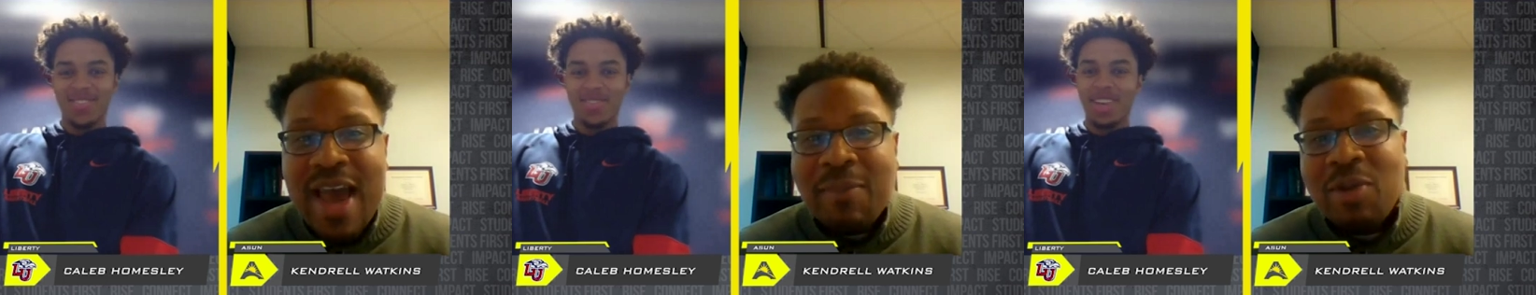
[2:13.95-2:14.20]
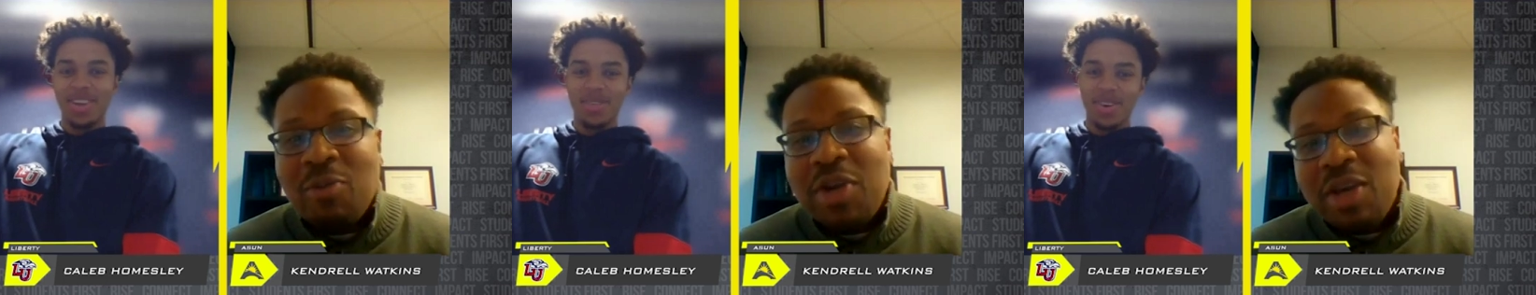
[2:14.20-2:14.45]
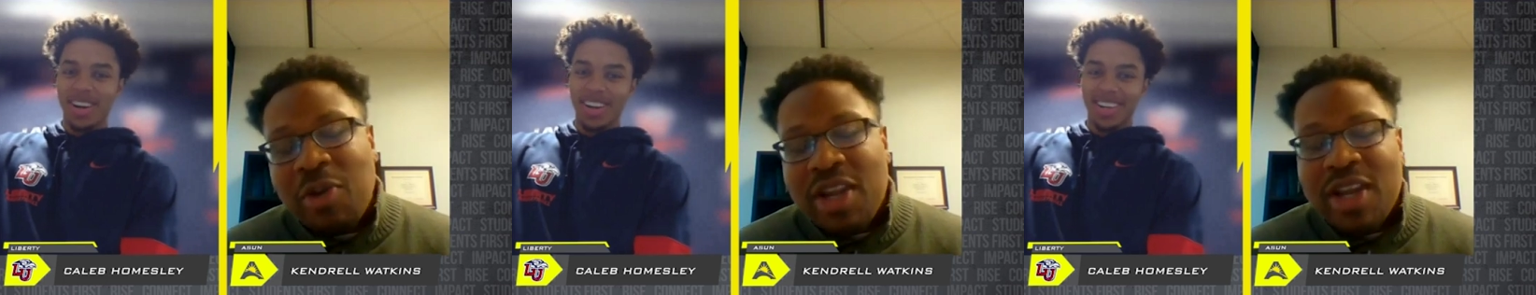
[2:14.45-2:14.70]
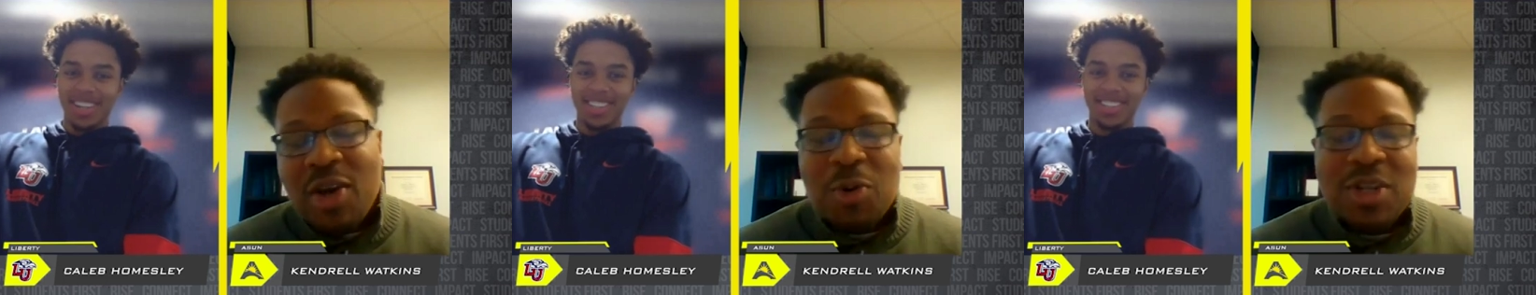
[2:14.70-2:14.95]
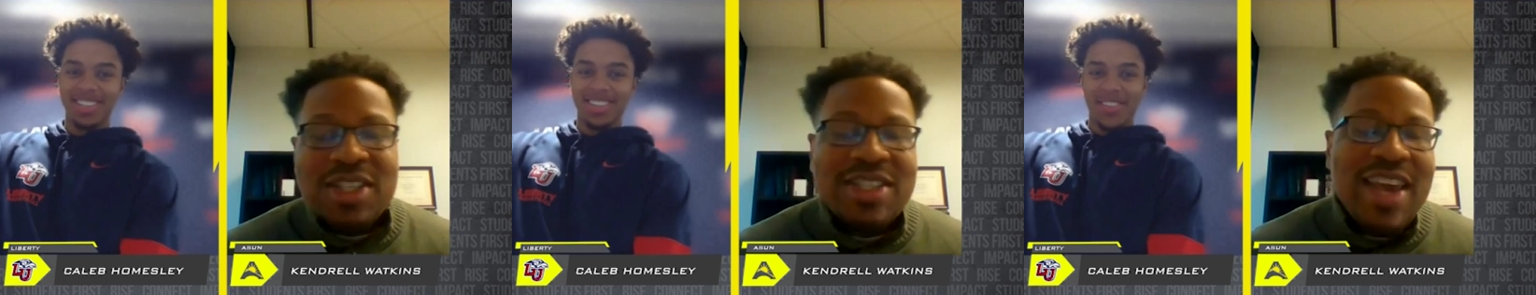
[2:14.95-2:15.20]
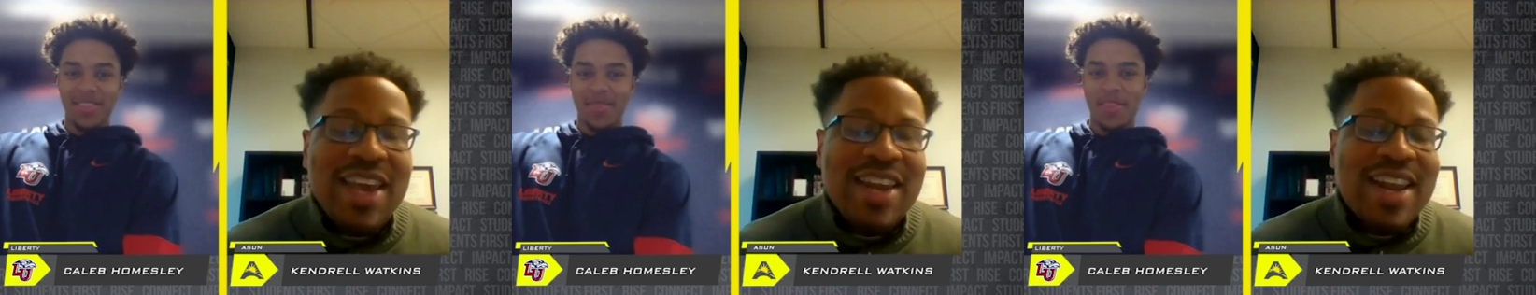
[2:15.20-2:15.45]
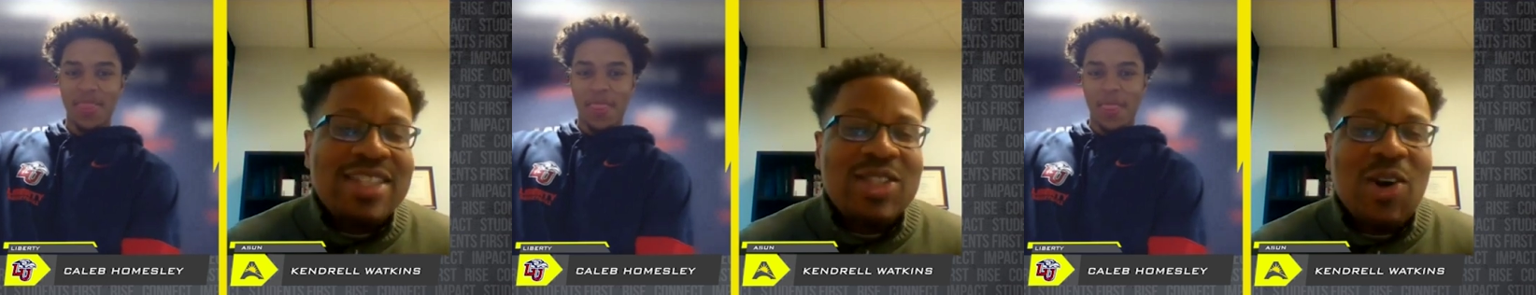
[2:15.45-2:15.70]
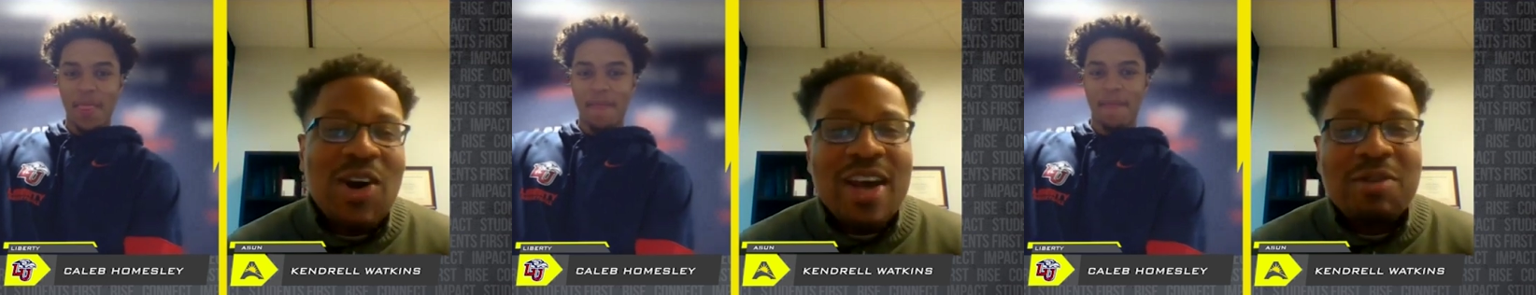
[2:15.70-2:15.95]
Speaker 1: I mean, when he went to Golden State and I
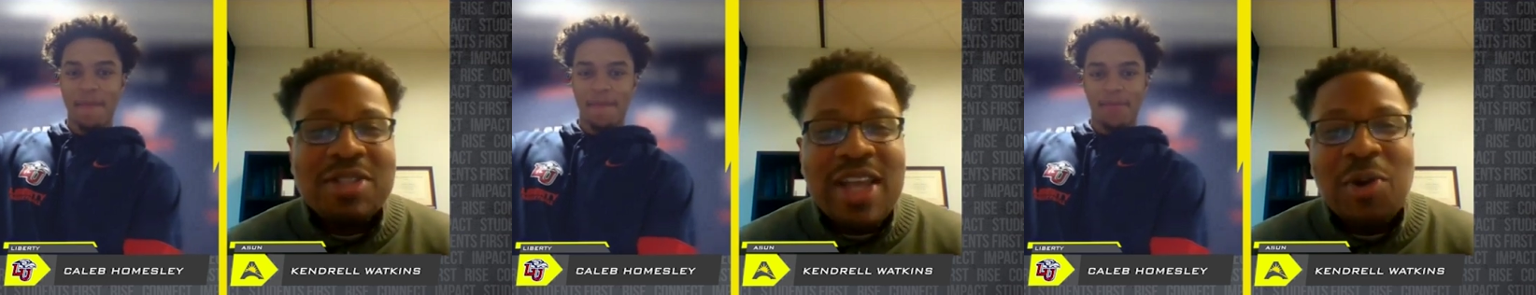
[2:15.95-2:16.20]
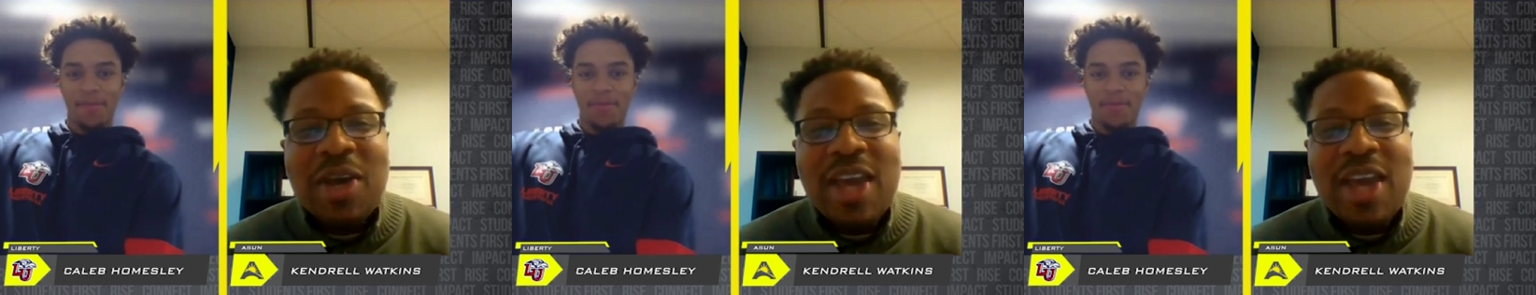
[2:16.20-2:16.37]
saw it, I was like,